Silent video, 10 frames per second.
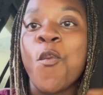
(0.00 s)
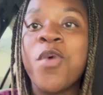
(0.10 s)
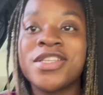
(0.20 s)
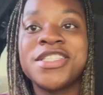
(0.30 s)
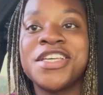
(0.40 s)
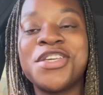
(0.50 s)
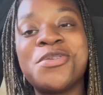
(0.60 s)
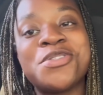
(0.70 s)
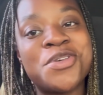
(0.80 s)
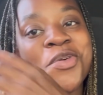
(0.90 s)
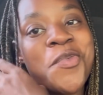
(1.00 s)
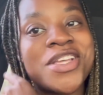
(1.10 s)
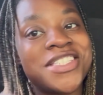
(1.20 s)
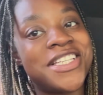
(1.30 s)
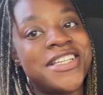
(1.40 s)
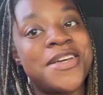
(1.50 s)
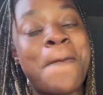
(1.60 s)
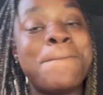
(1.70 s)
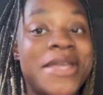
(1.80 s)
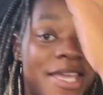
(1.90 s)
What's good, YouTube? What's
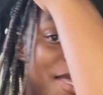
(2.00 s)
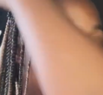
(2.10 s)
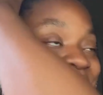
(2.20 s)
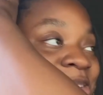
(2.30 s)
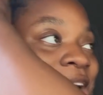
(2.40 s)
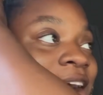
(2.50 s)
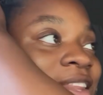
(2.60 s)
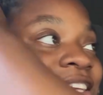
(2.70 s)
good, BK Squad?